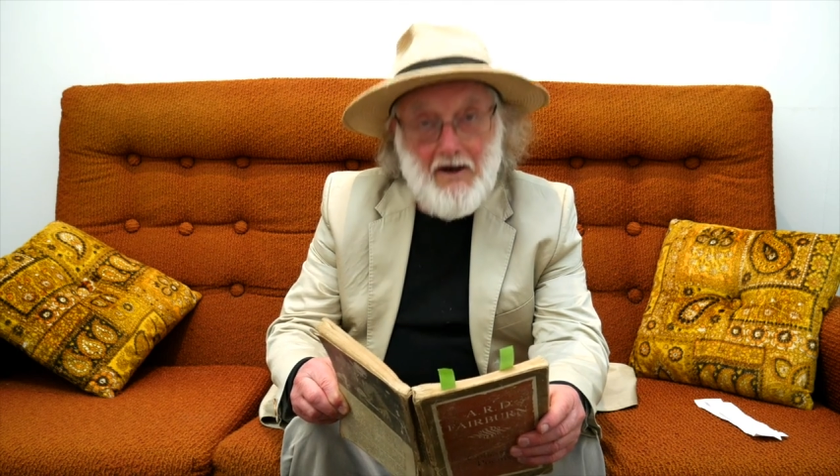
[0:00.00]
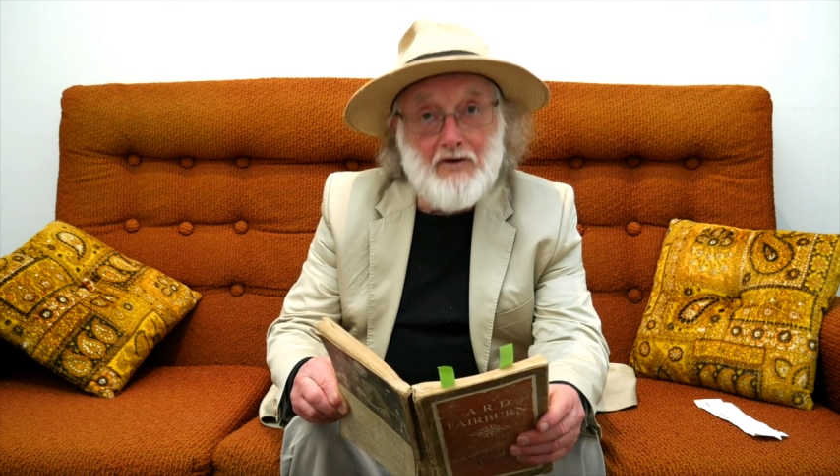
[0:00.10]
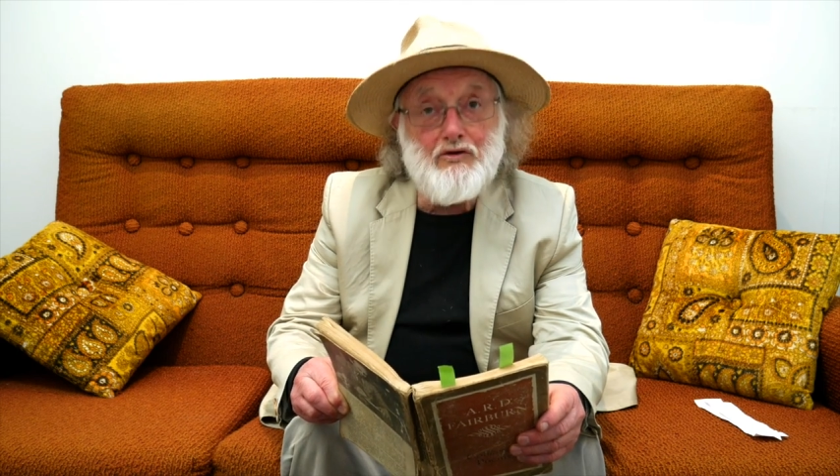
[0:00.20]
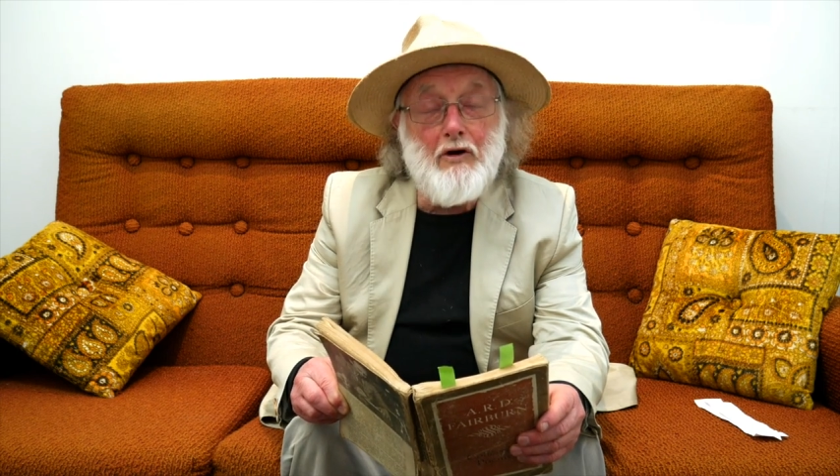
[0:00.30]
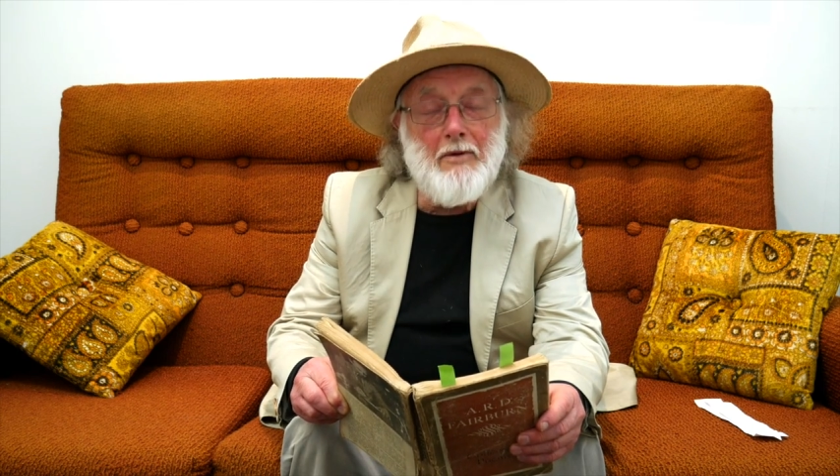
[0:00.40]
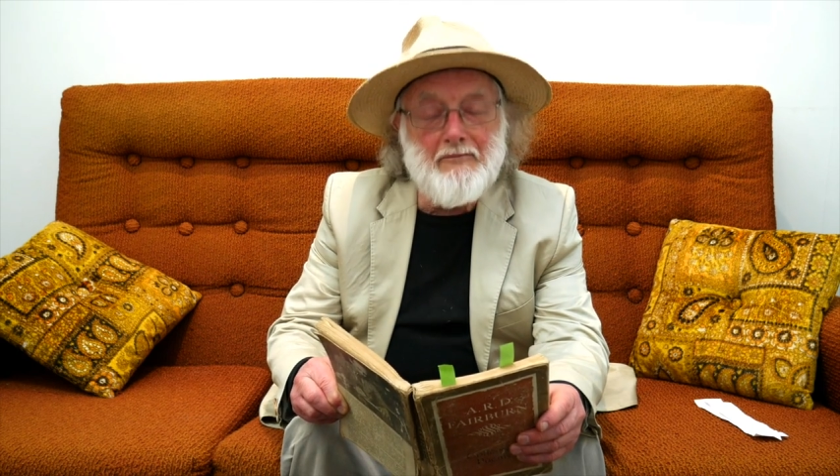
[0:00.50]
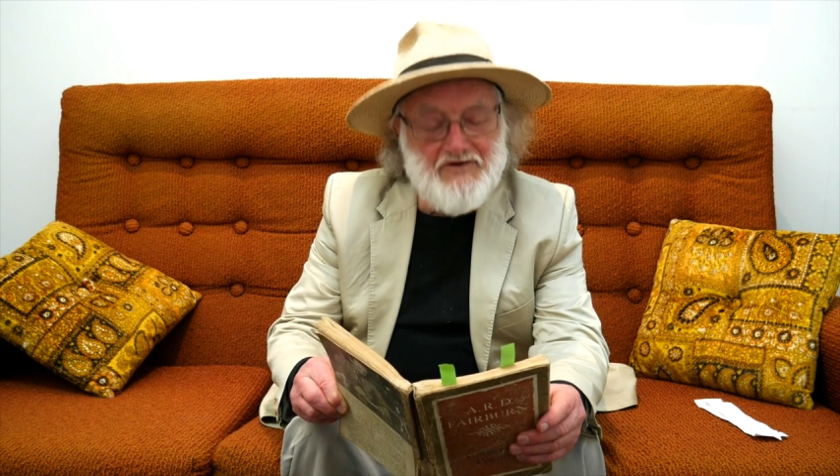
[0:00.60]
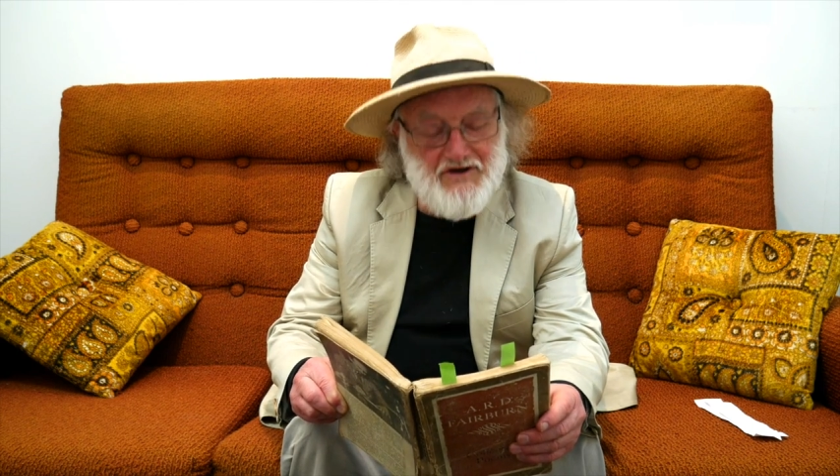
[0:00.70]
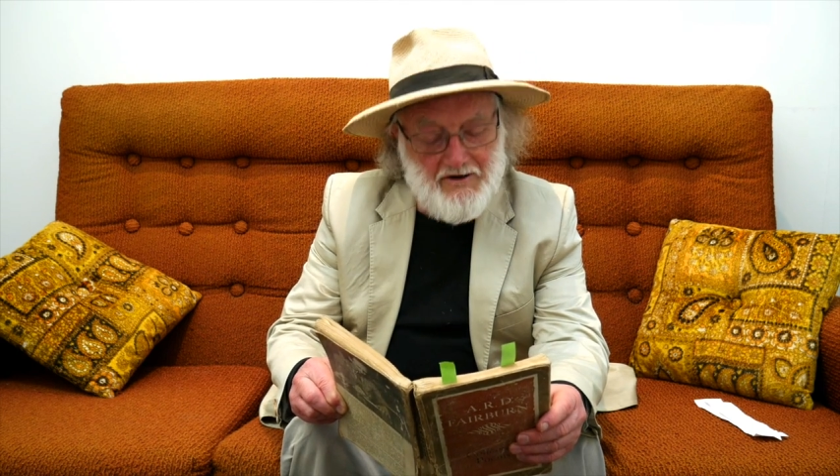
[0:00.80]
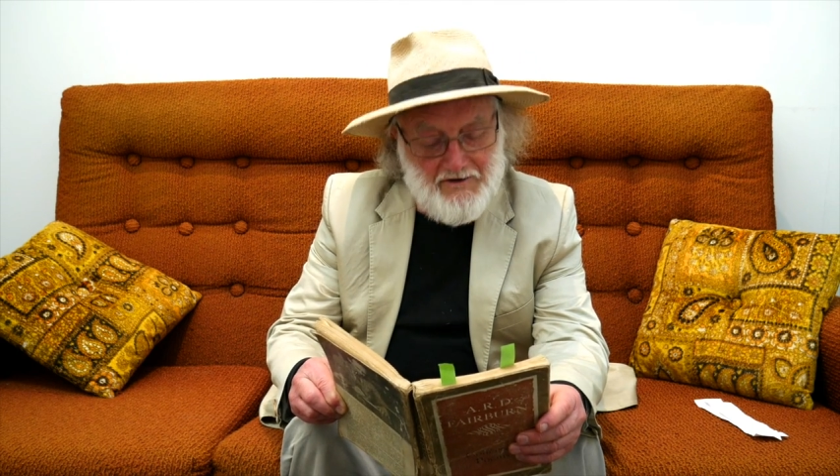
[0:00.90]
A drop of
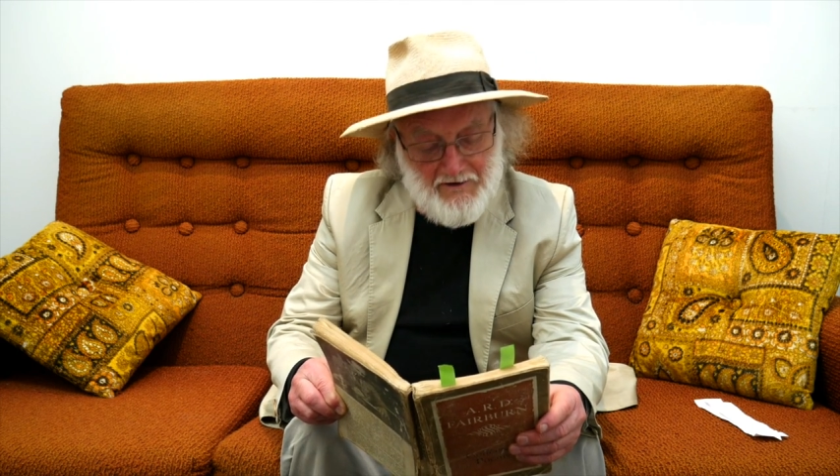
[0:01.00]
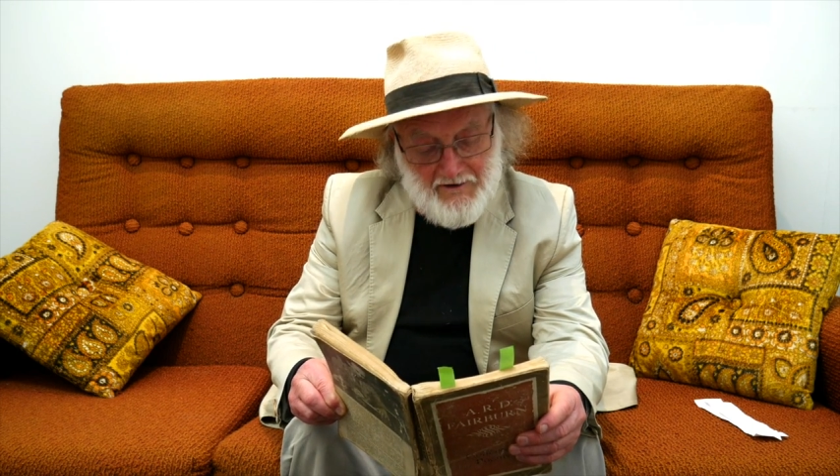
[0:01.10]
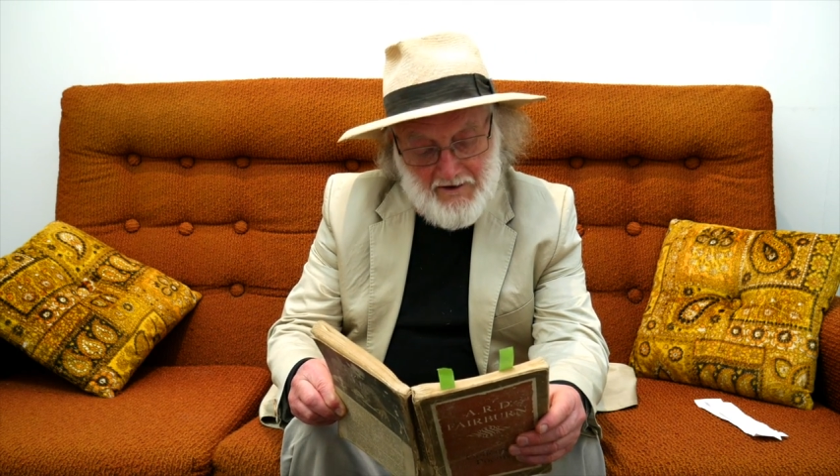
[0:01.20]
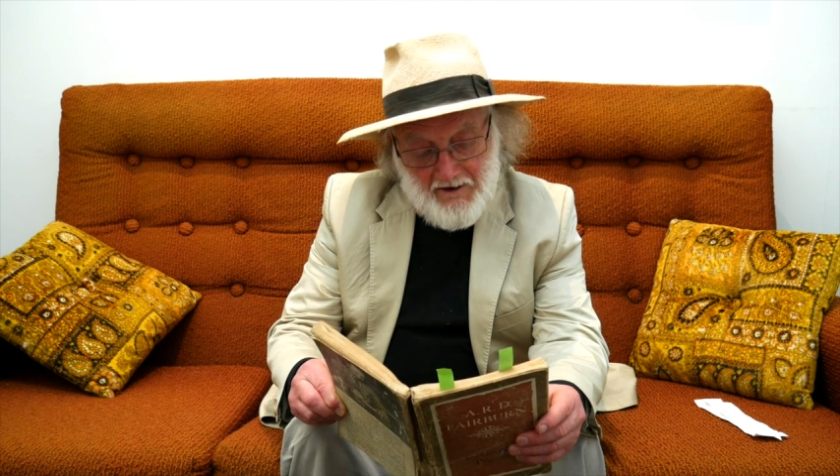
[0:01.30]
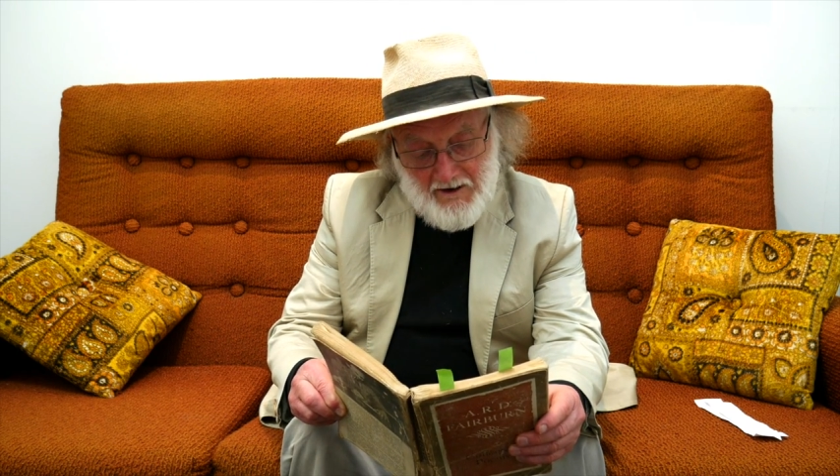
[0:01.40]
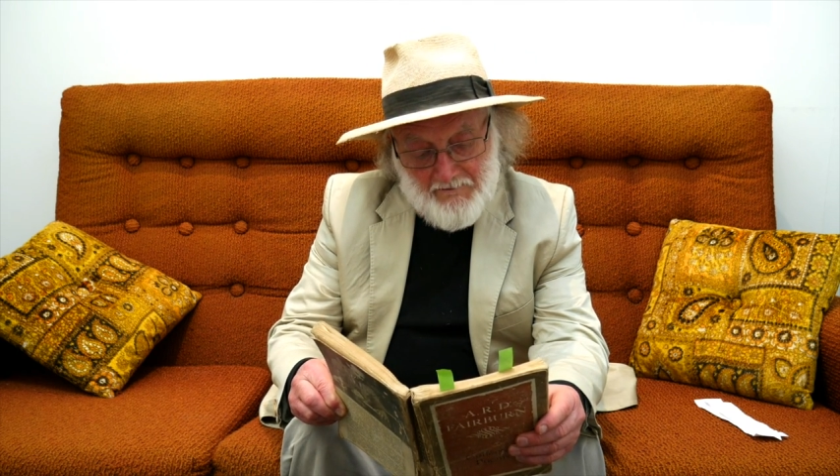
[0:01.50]
gin